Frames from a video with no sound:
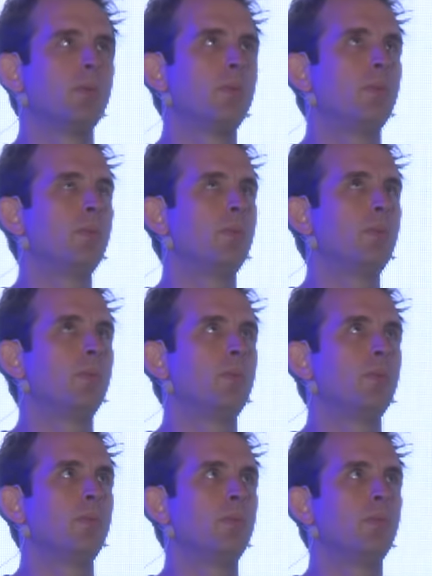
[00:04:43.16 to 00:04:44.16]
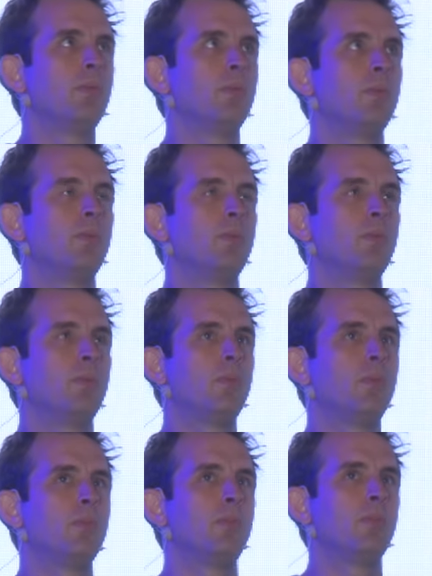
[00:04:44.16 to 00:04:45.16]

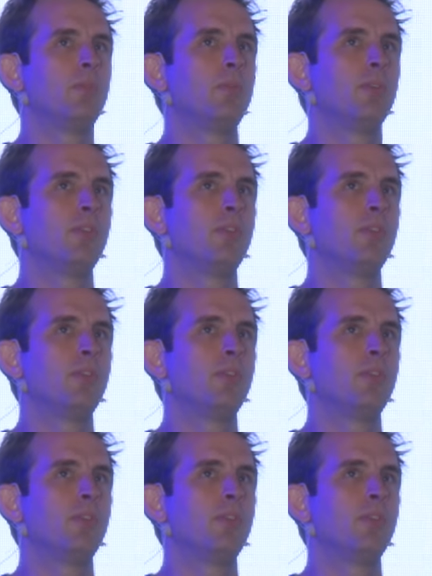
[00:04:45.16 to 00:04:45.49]
[no speech]